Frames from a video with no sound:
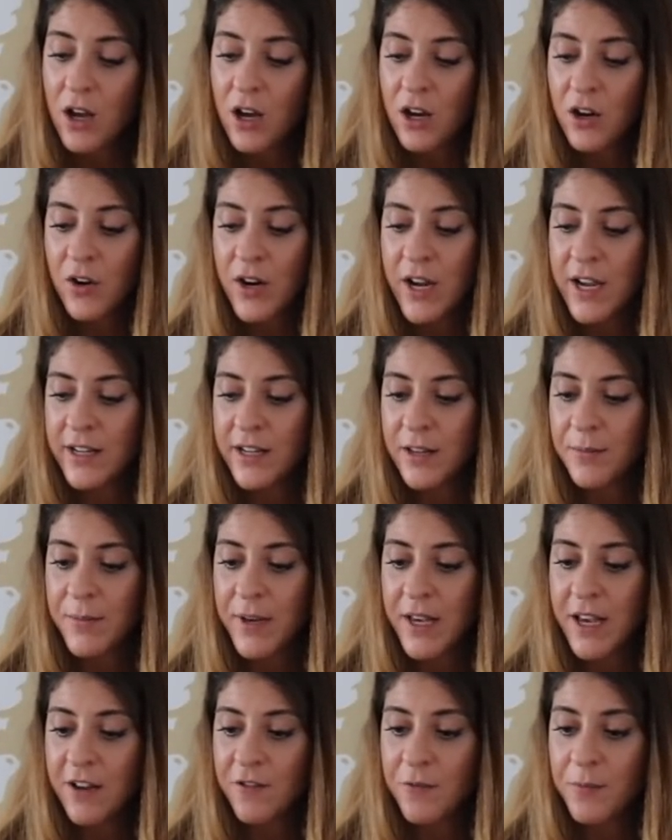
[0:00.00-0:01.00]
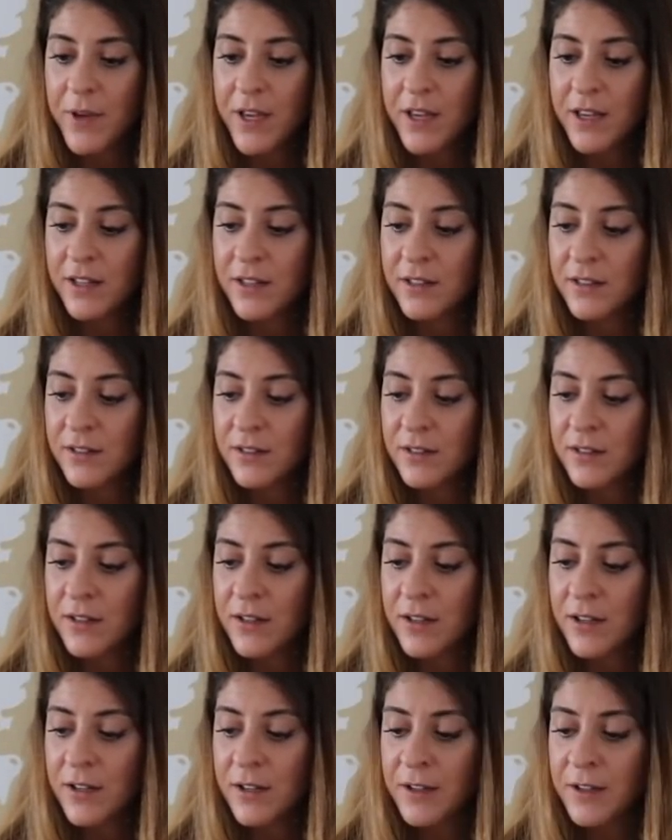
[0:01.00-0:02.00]
all right it may have
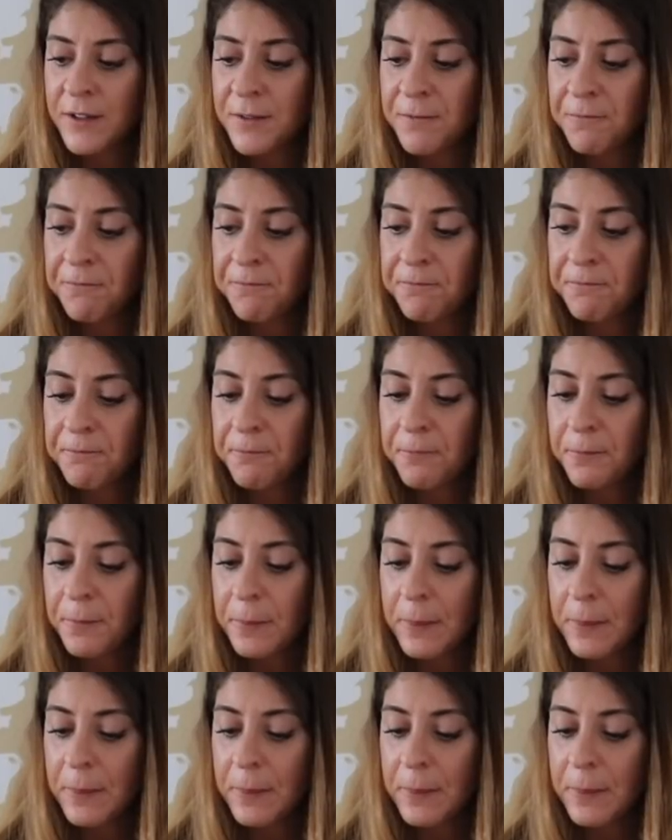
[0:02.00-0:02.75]
been um,